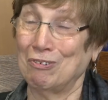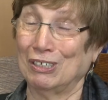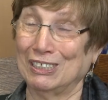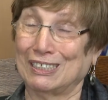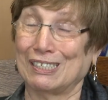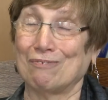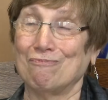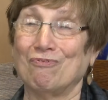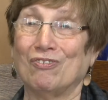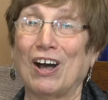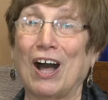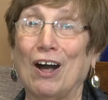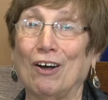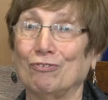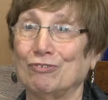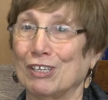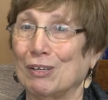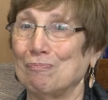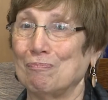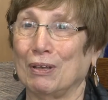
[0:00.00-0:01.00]
was
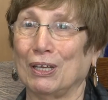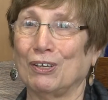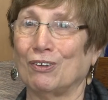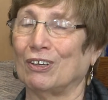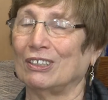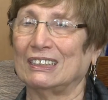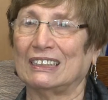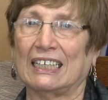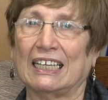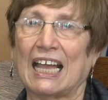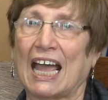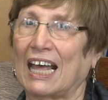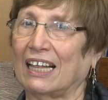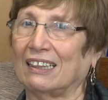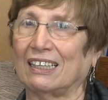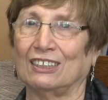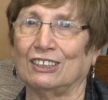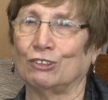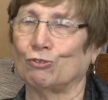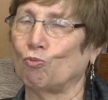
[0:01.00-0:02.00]
involved in because he
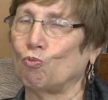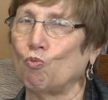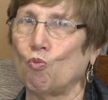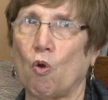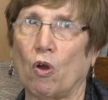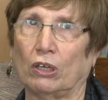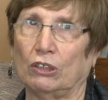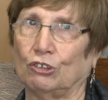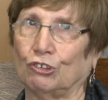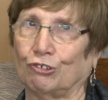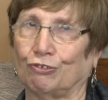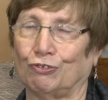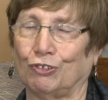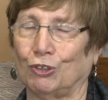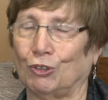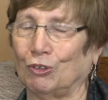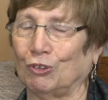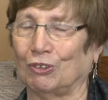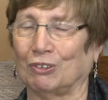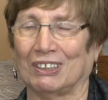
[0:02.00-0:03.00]
had this
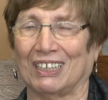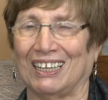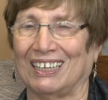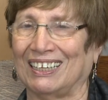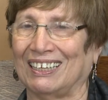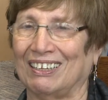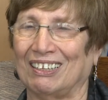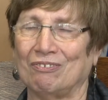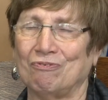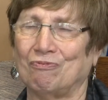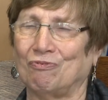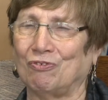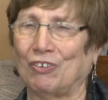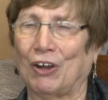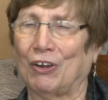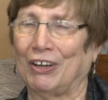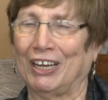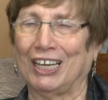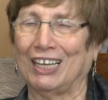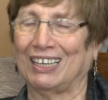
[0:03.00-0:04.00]
wonderful, uh,
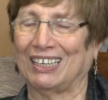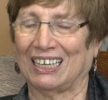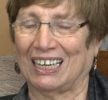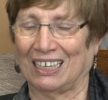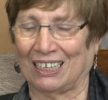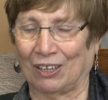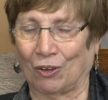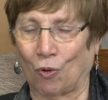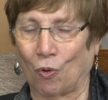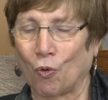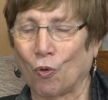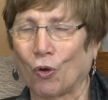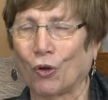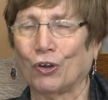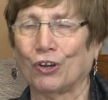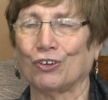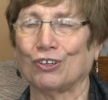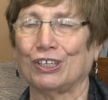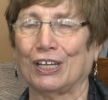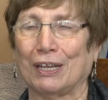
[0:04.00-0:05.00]
very uh,
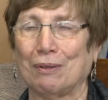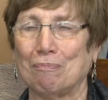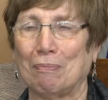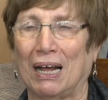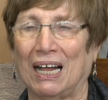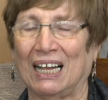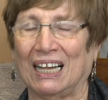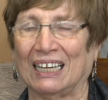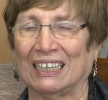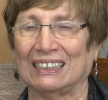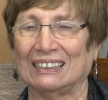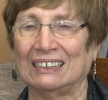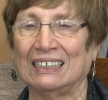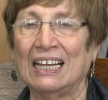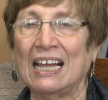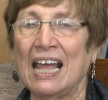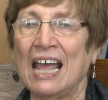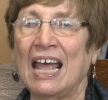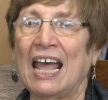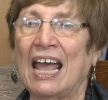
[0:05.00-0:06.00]
orderly mind.
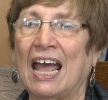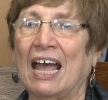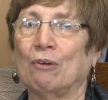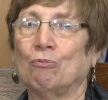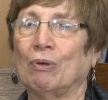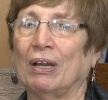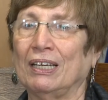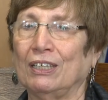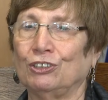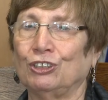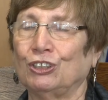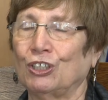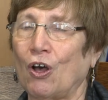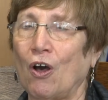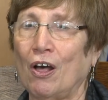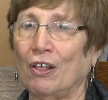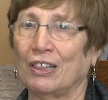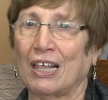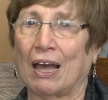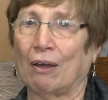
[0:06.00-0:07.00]
And when he
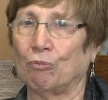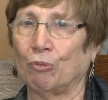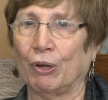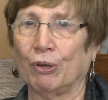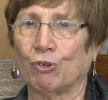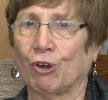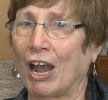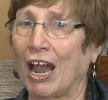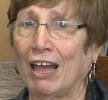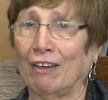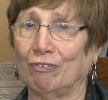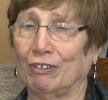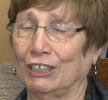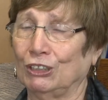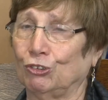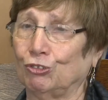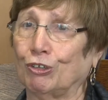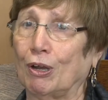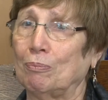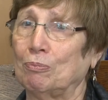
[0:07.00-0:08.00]
saw that we were
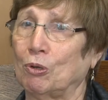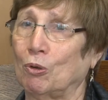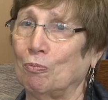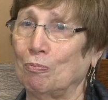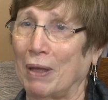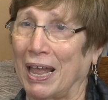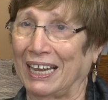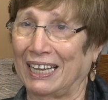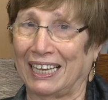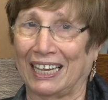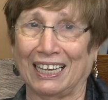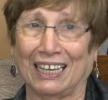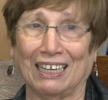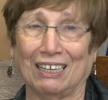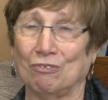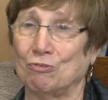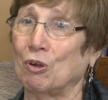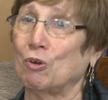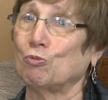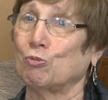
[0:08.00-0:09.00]
having trouble
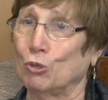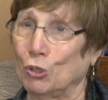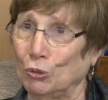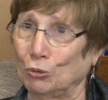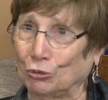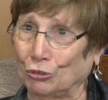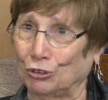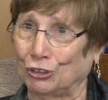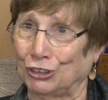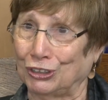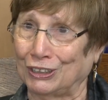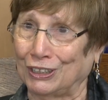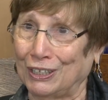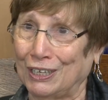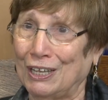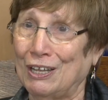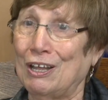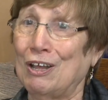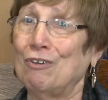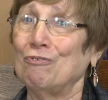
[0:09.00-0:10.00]
making routes
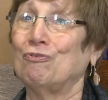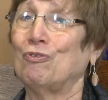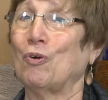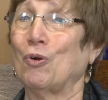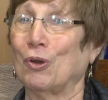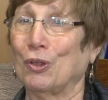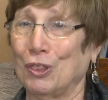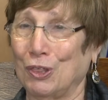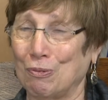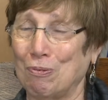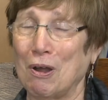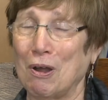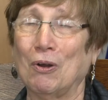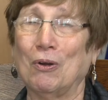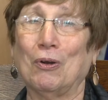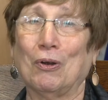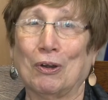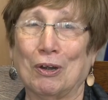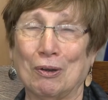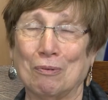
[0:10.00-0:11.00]
for the
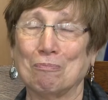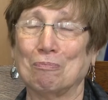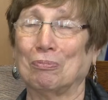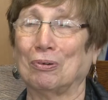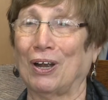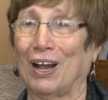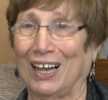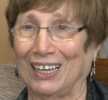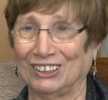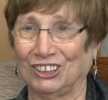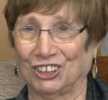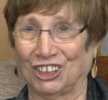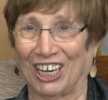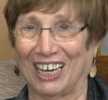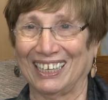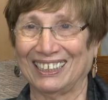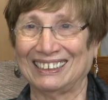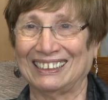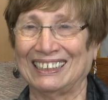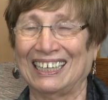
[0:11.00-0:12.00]
Purim
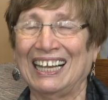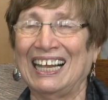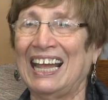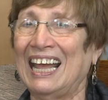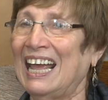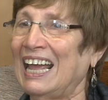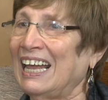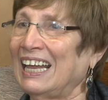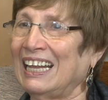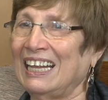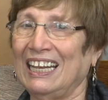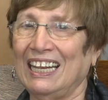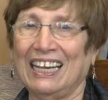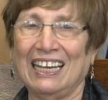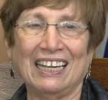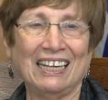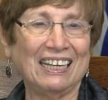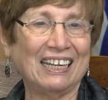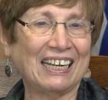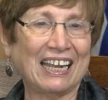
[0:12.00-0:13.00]
project,
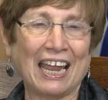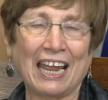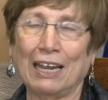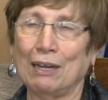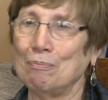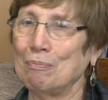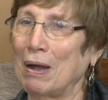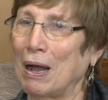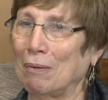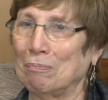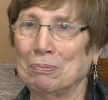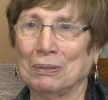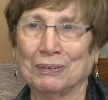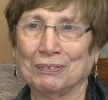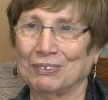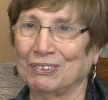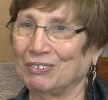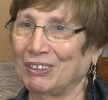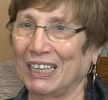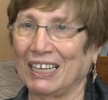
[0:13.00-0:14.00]
he came up.
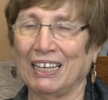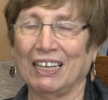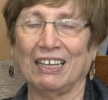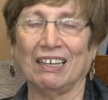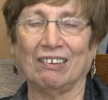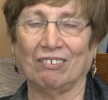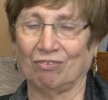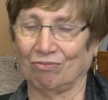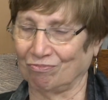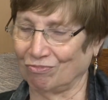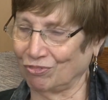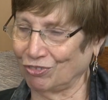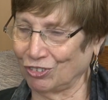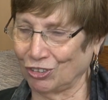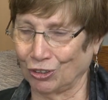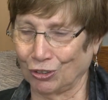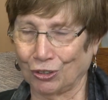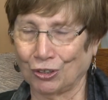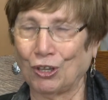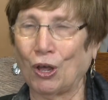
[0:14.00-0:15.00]
He
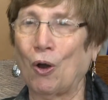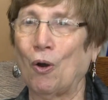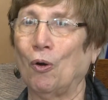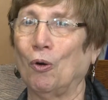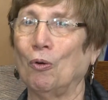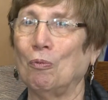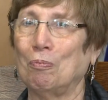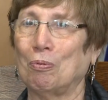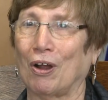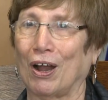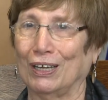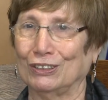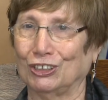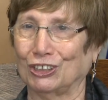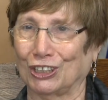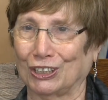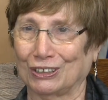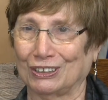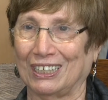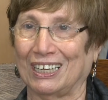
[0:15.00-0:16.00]
took the whole
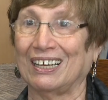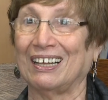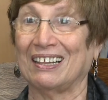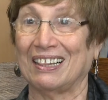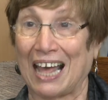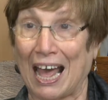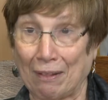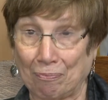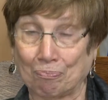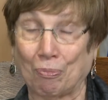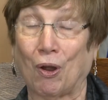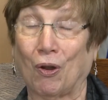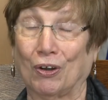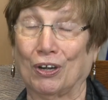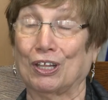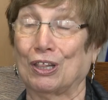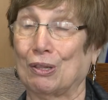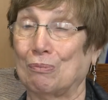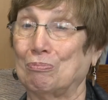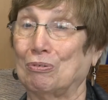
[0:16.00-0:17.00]
project, uh, that
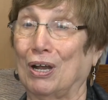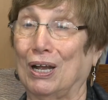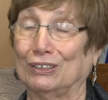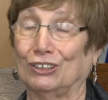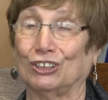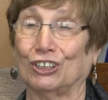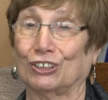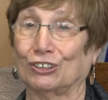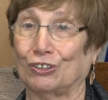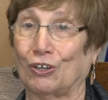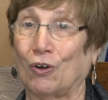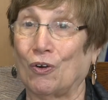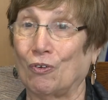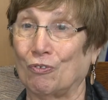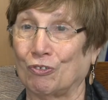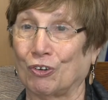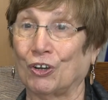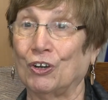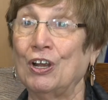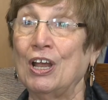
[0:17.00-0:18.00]
part of the project
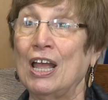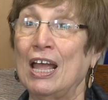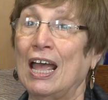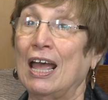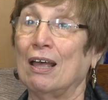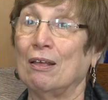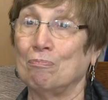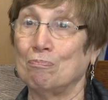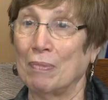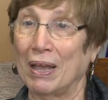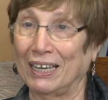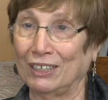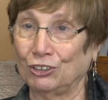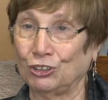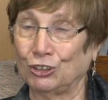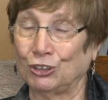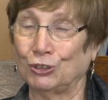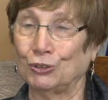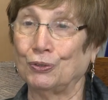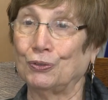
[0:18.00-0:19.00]
over, and made
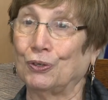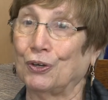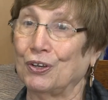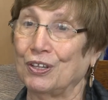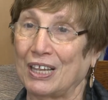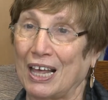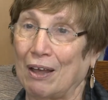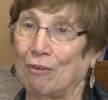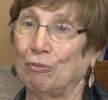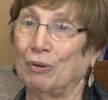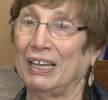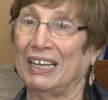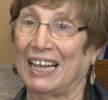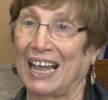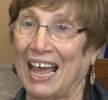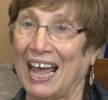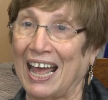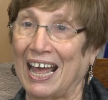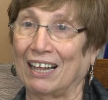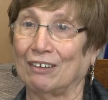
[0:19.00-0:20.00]
sure that we
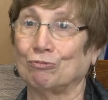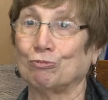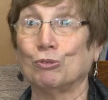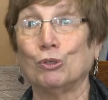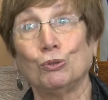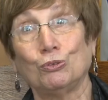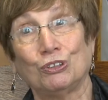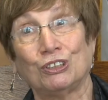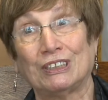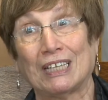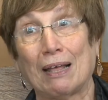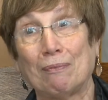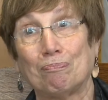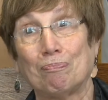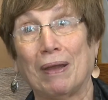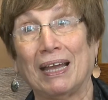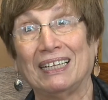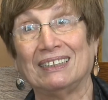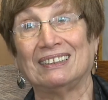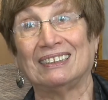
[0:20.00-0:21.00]
had routes that
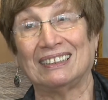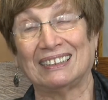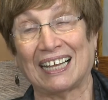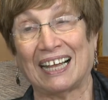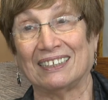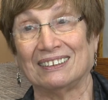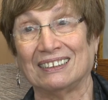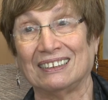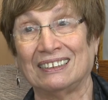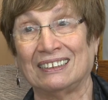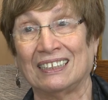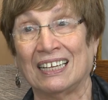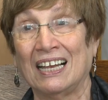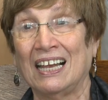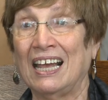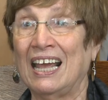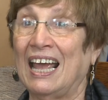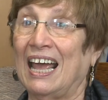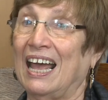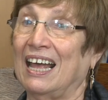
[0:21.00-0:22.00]
made sense
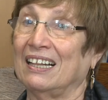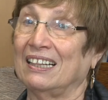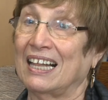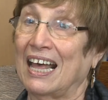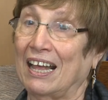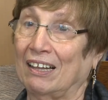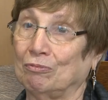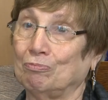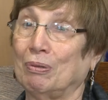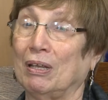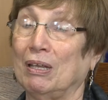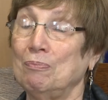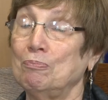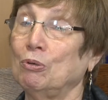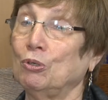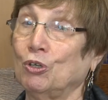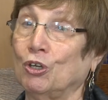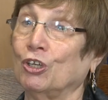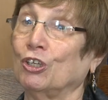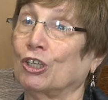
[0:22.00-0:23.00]
and that
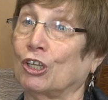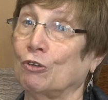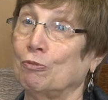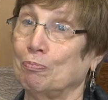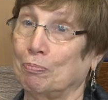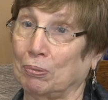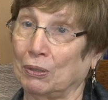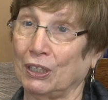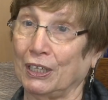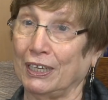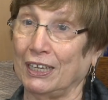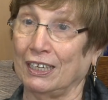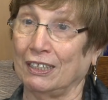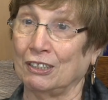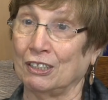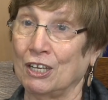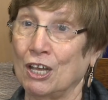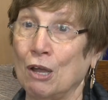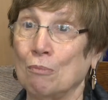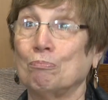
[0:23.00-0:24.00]
people could
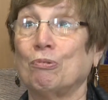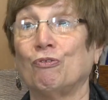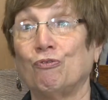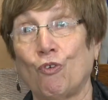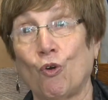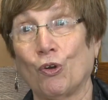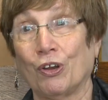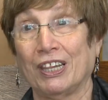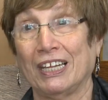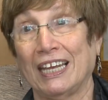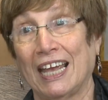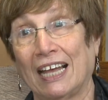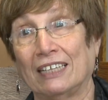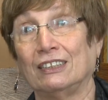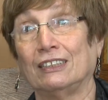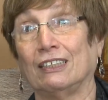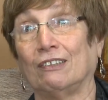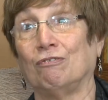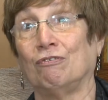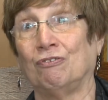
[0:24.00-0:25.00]
complete before the
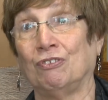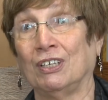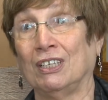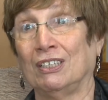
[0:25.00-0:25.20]
end of